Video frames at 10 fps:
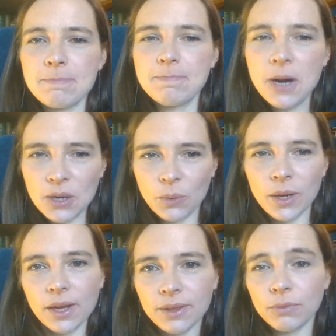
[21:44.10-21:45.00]

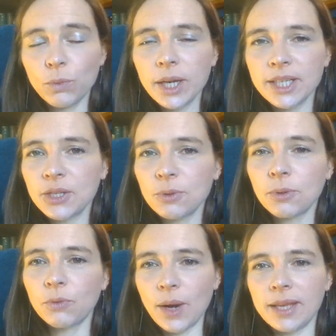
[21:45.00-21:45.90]
Barkworth, writing to
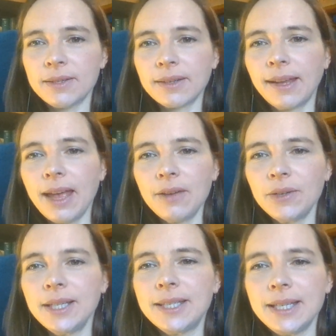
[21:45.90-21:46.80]
a friend,
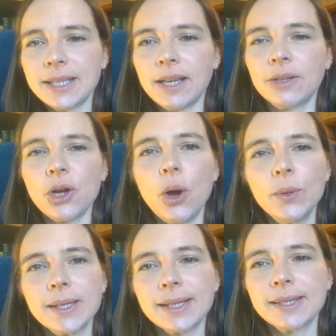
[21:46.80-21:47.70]
carefully detailed a
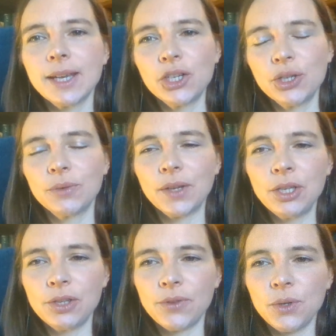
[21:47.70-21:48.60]
whole succession of
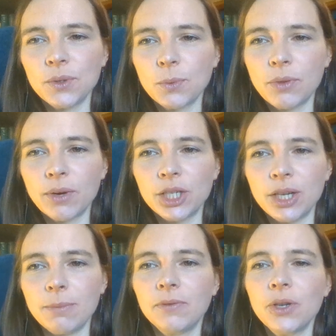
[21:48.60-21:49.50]
interviews with
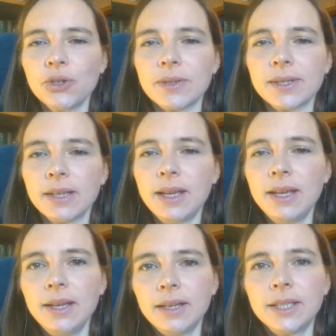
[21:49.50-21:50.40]
regime officials,
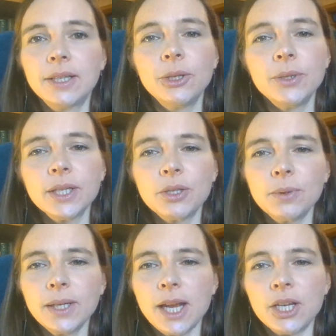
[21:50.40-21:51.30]
including
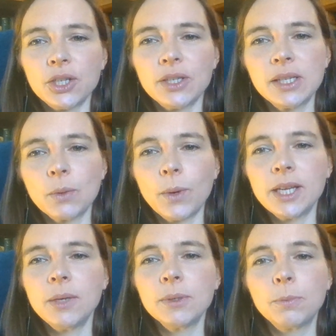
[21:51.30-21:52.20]
2 occasions
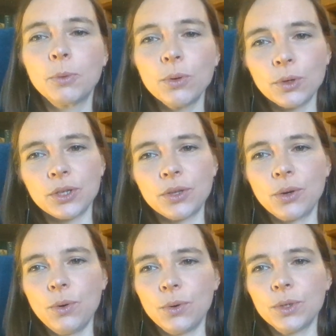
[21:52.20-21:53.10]
when he was brought to the
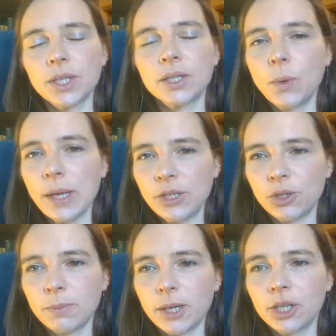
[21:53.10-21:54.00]
court and
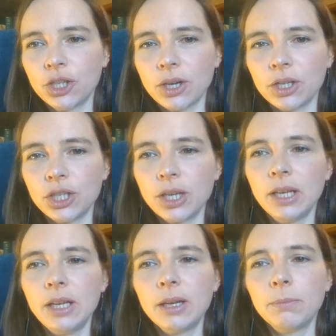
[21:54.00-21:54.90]
questioned by a judge,
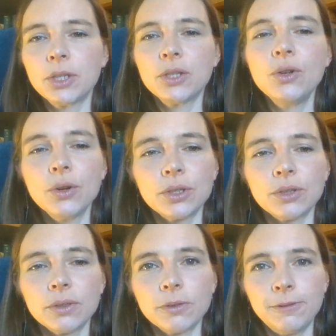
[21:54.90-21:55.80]
but
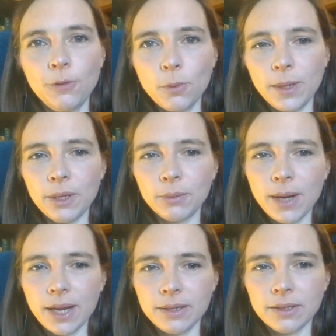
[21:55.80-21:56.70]
not formally
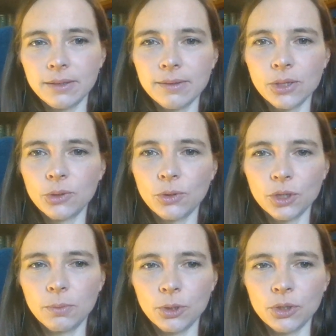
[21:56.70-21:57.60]
arraigned, so
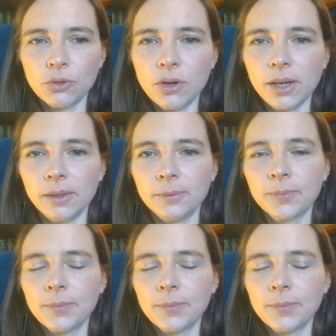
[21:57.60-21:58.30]
not put on trial.